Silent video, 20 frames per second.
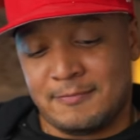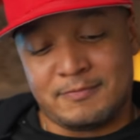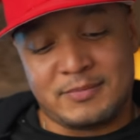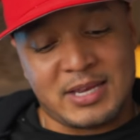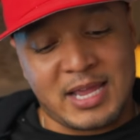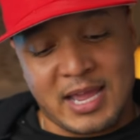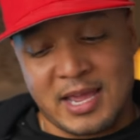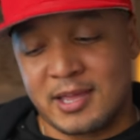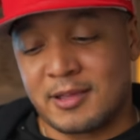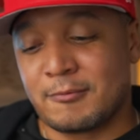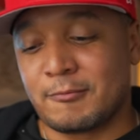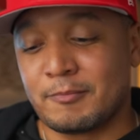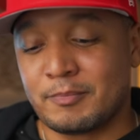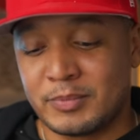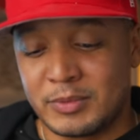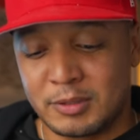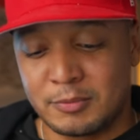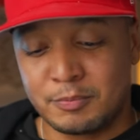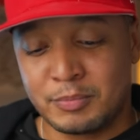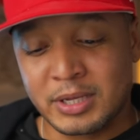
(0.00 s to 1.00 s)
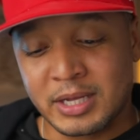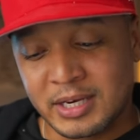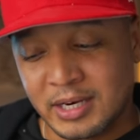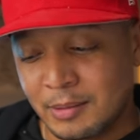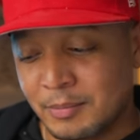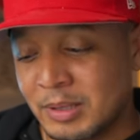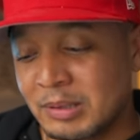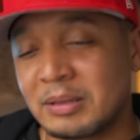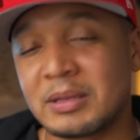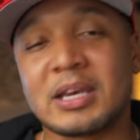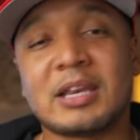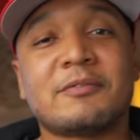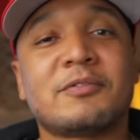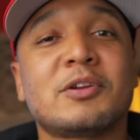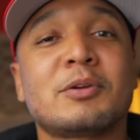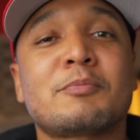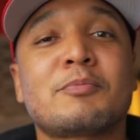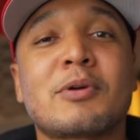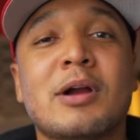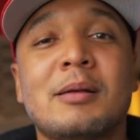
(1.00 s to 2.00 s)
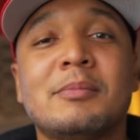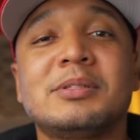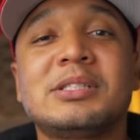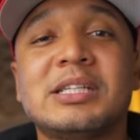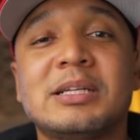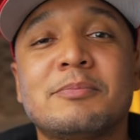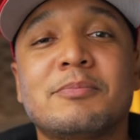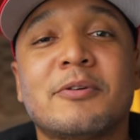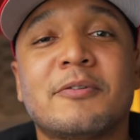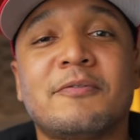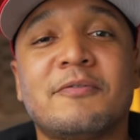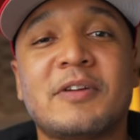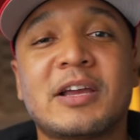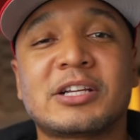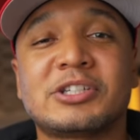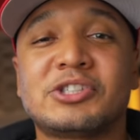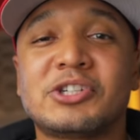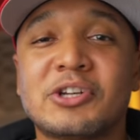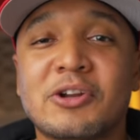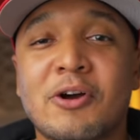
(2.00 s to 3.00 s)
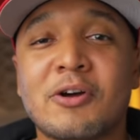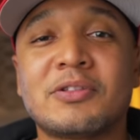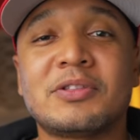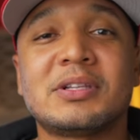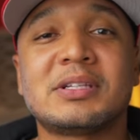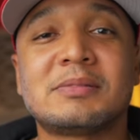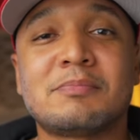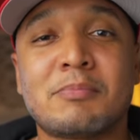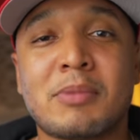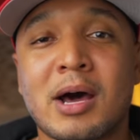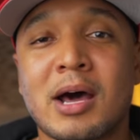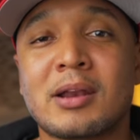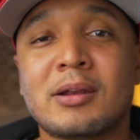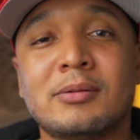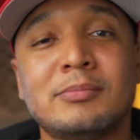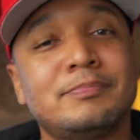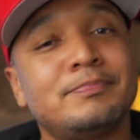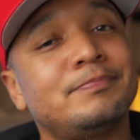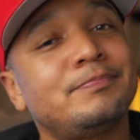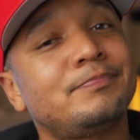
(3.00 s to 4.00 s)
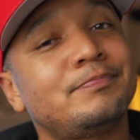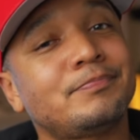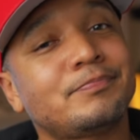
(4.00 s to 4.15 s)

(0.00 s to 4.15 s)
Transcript: dang. But I mean, if they're promising perfection on this bottom,